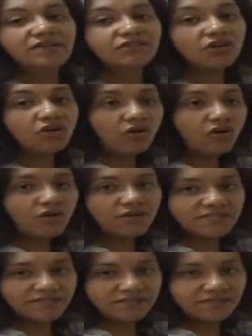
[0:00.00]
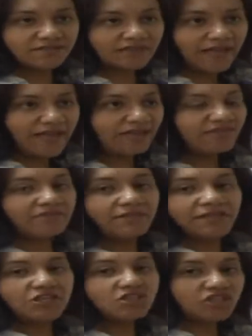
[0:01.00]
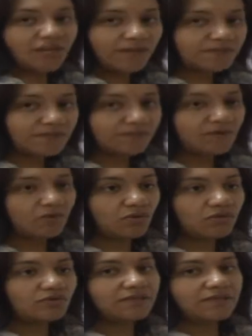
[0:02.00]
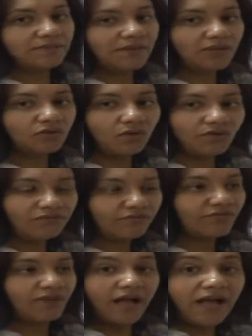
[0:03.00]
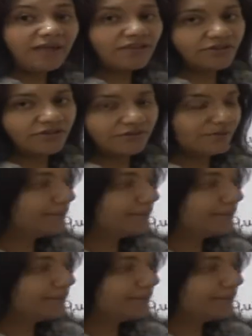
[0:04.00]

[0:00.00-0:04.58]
The cars have many shapes because they made of iron.